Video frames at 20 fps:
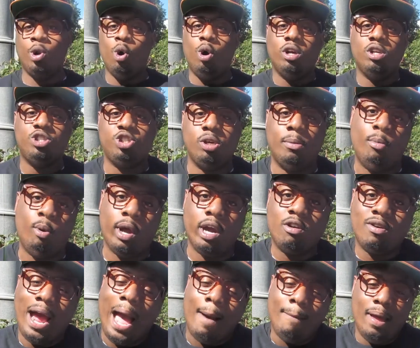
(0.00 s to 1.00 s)
on? It's your boy
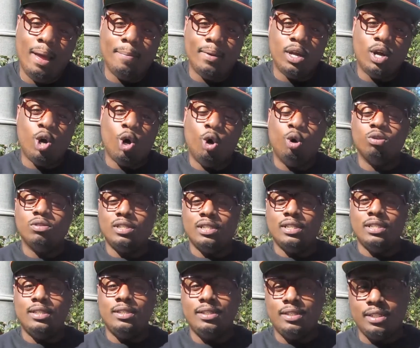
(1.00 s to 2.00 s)
ChryBaby
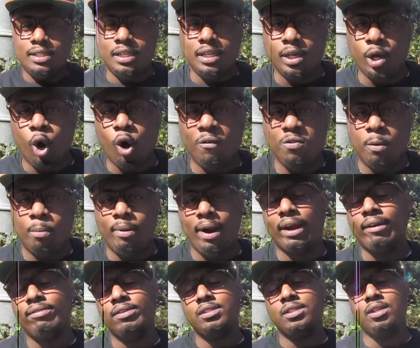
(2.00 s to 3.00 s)
Cozie, CEO of the
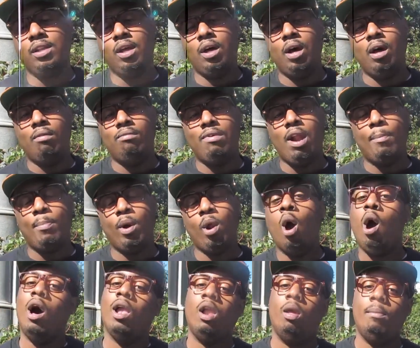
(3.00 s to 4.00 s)
Breakfast Club, repping
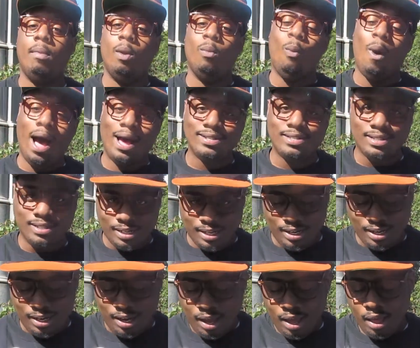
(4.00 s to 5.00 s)
Harlem,
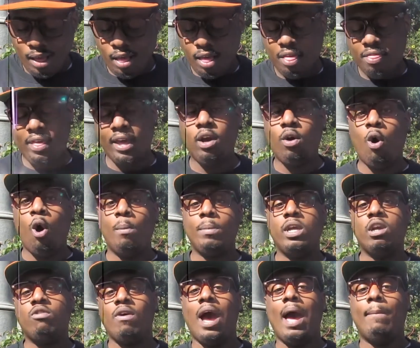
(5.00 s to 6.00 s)
NYC. They call me
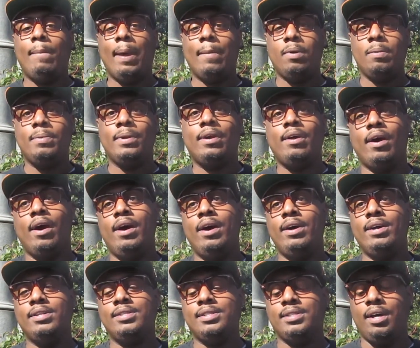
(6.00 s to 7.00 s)
ChryBaby
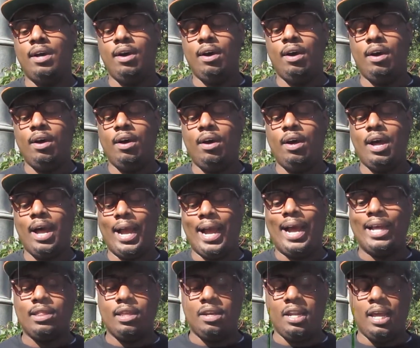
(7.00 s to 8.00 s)
because I
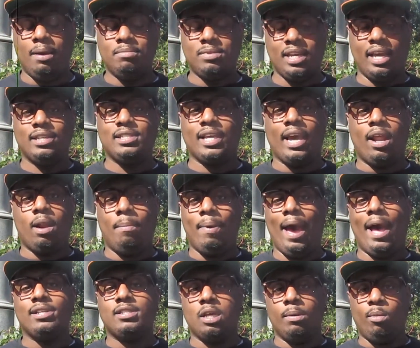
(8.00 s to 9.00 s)
got the name dancing at a
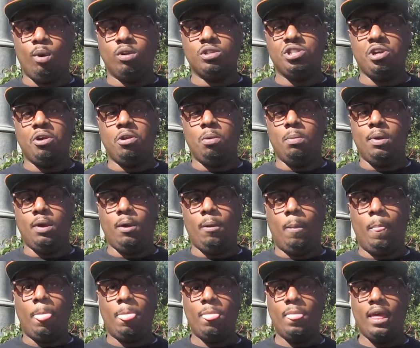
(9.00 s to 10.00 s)
basketball tournament,
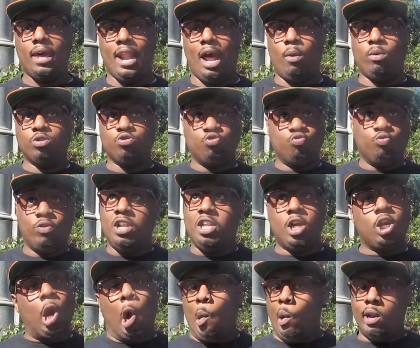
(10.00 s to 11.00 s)
and I was
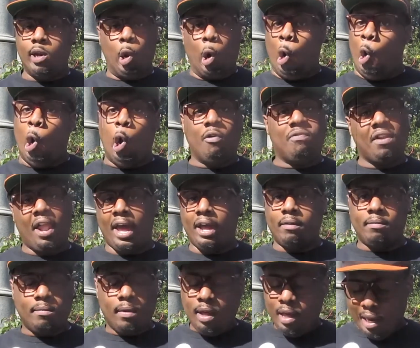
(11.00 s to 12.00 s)
really going off, like
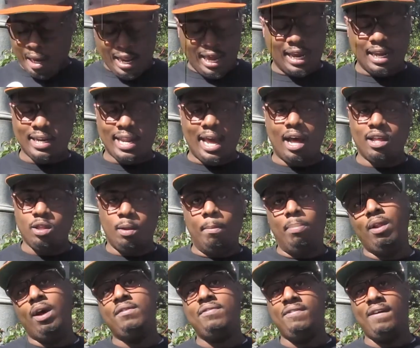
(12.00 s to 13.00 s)
laying down the
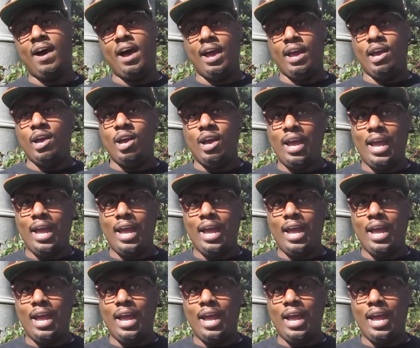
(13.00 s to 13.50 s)
blood fire.